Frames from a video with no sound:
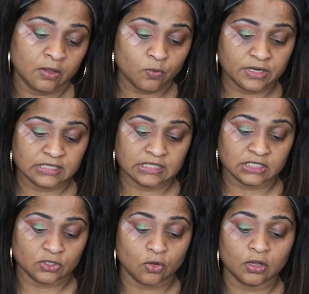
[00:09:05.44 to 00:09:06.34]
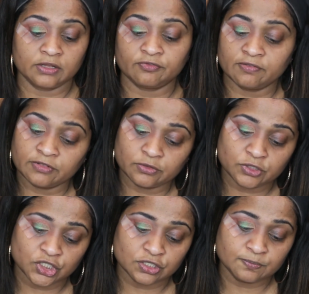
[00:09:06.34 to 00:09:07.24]
what is this called?
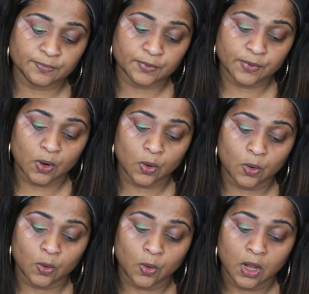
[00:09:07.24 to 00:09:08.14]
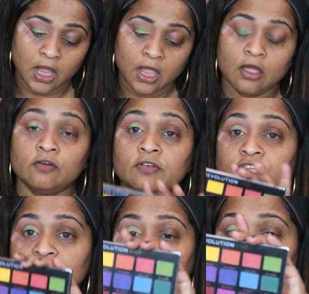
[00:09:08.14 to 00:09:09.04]
Revolution Pro
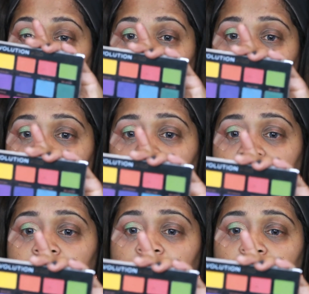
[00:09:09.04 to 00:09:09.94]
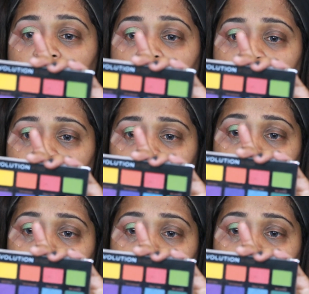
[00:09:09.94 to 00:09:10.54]
Regeneration Trend